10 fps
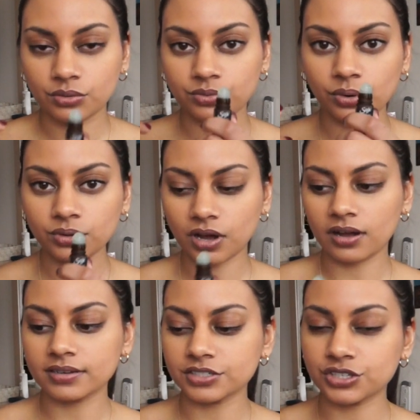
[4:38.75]
roll
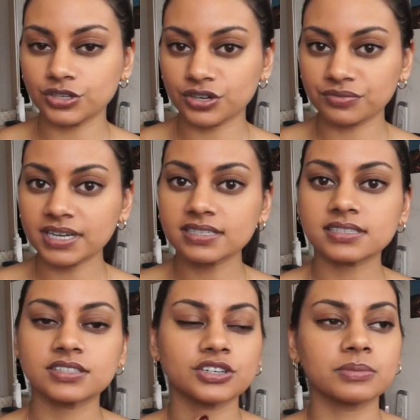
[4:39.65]
on to your
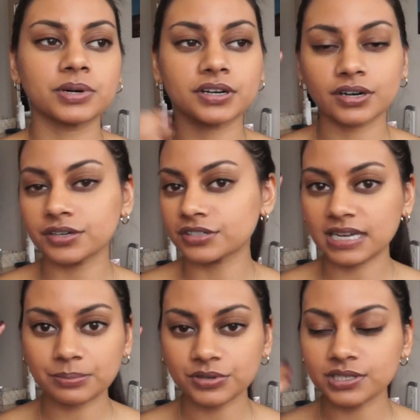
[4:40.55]
wrists. You can put it on your
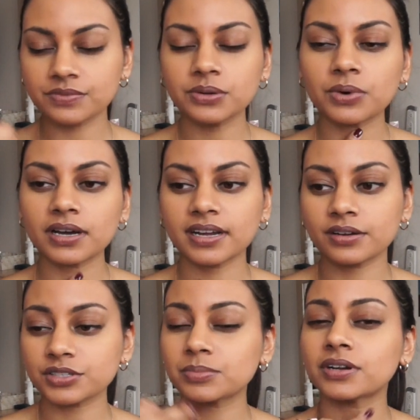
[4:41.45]
temples if you want. I
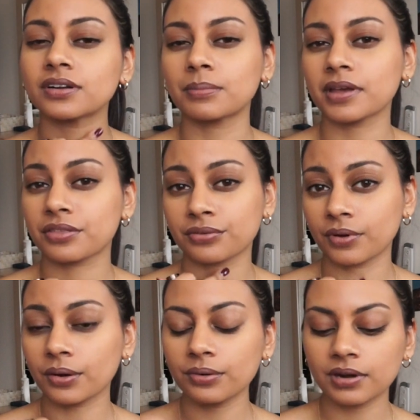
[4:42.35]
also put it on my
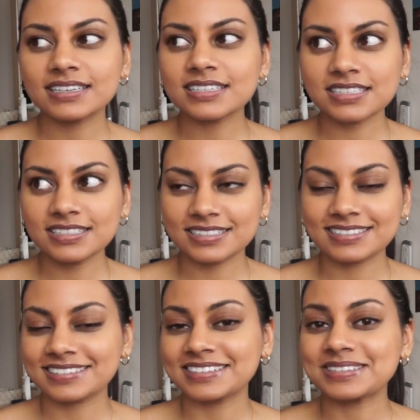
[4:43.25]
throat. It
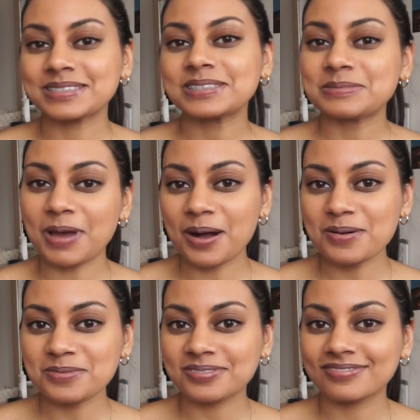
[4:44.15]
doesn't
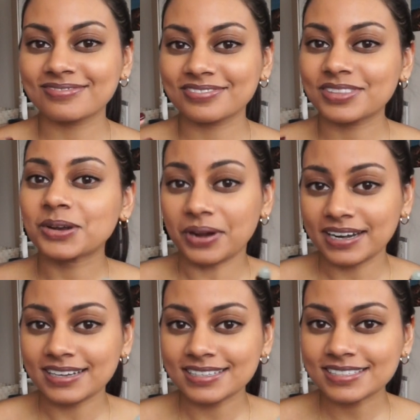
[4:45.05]
smell the
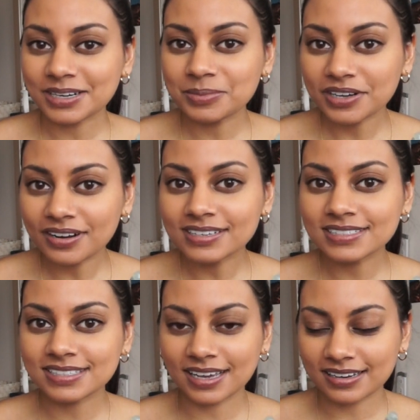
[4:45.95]
greatest, I'll be
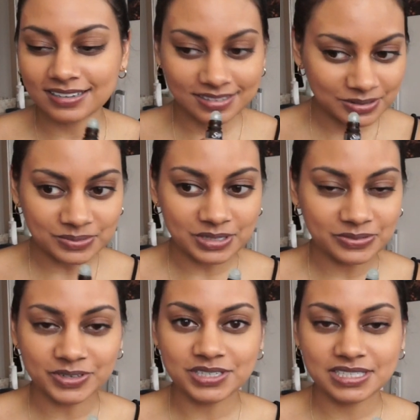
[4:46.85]
honest, like when you
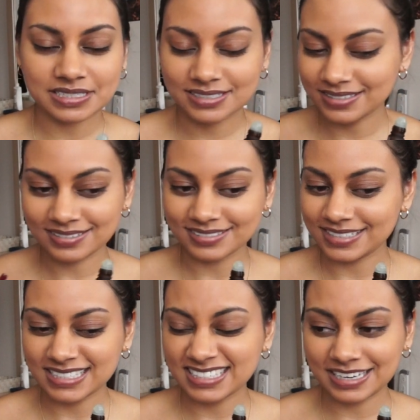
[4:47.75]
first
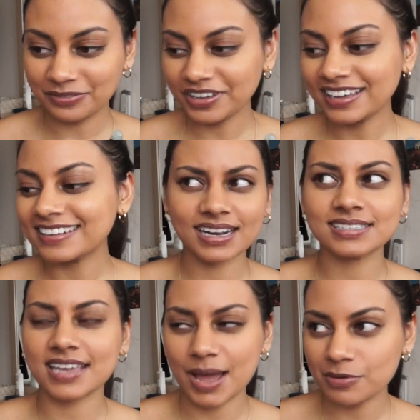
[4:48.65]
sniff it. It
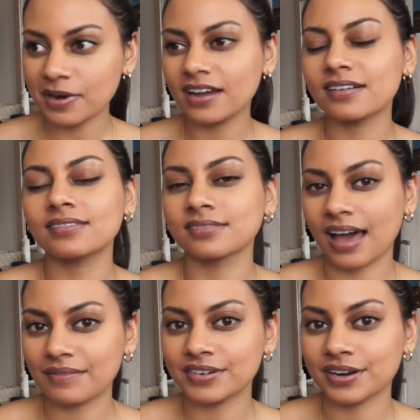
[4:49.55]
has chamomile,
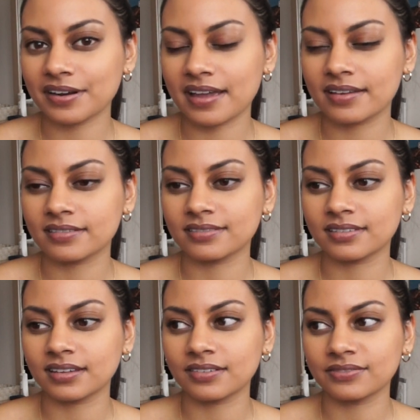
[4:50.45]
lavender,
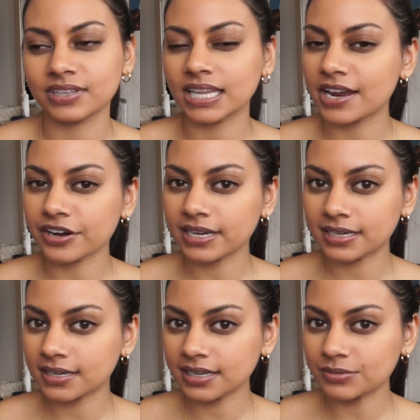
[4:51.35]
and
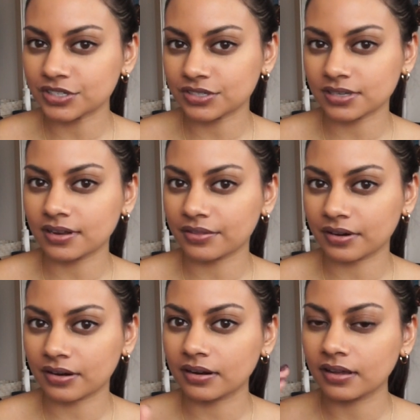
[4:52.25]
valerian in it, which is
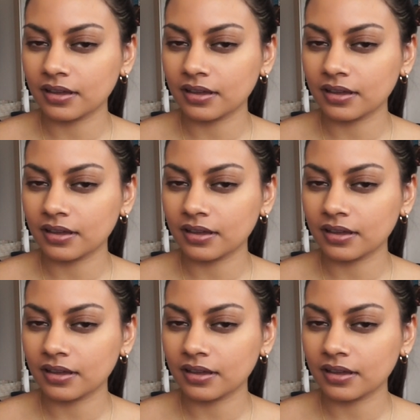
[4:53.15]
another